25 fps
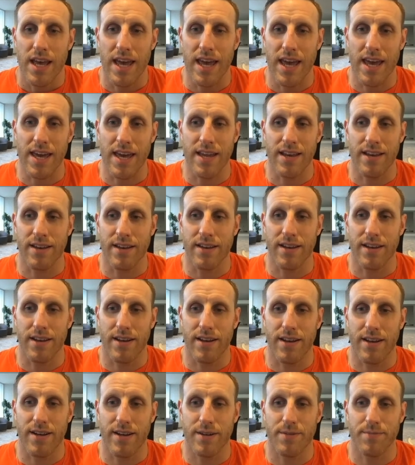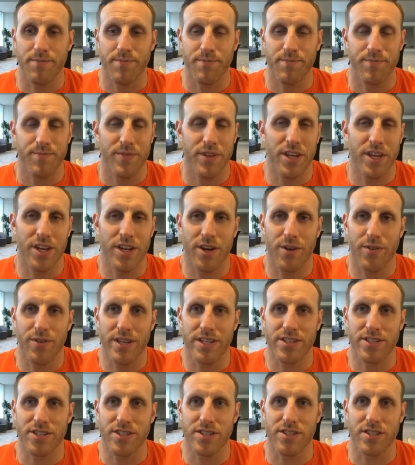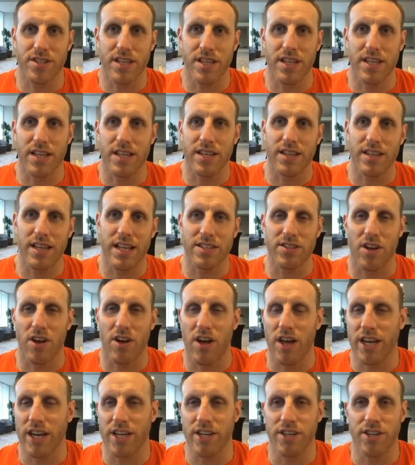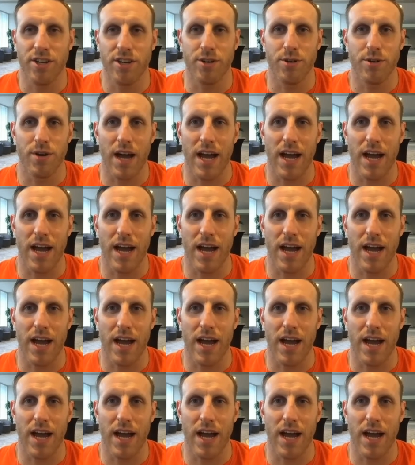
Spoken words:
And, that's all I can do.